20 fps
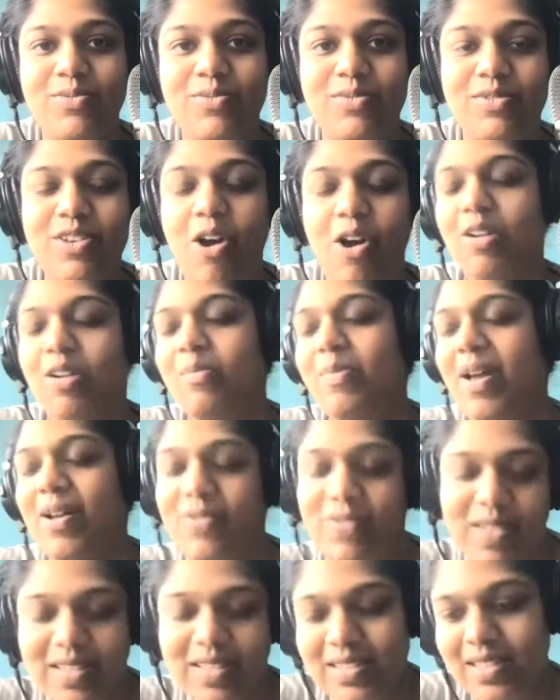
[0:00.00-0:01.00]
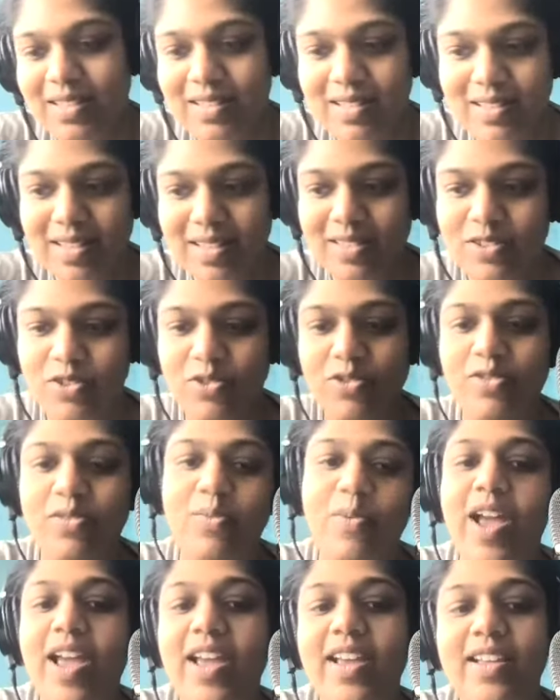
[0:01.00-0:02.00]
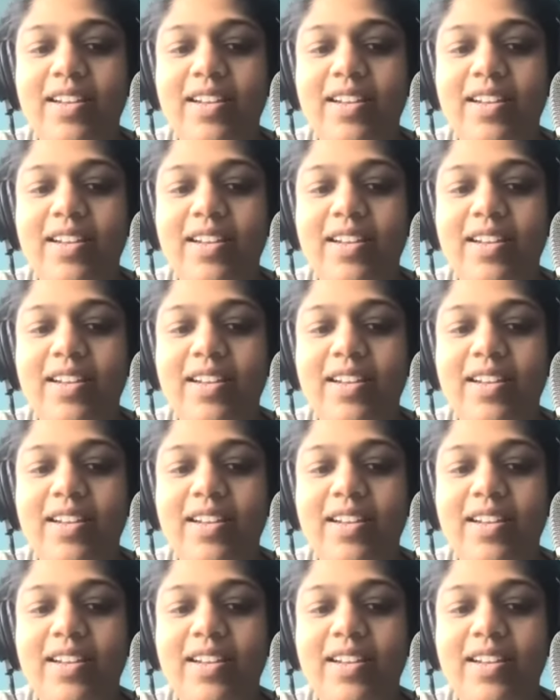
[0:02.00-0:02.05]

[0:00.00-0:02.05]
talk about this in this certain way.